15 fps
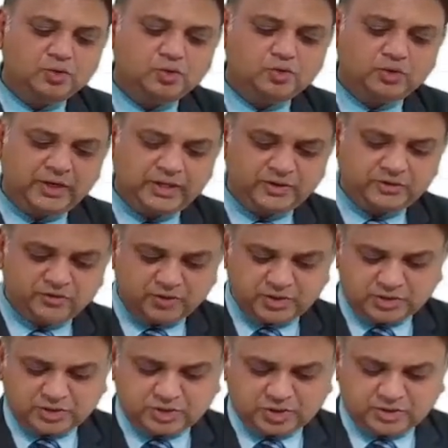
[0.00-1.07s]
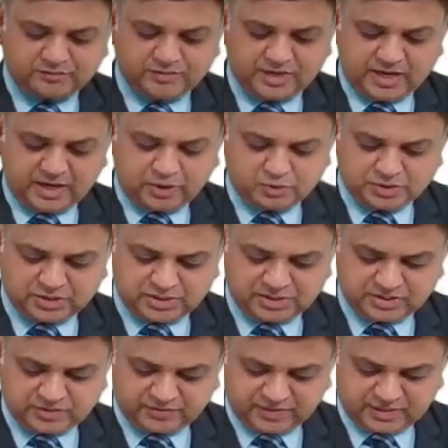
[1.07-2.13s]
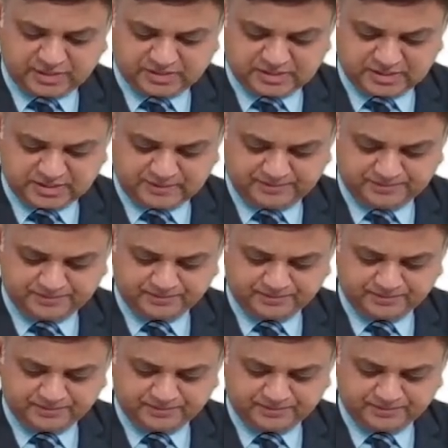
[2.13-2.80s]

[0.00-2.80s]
to introduction of the outsiders financing,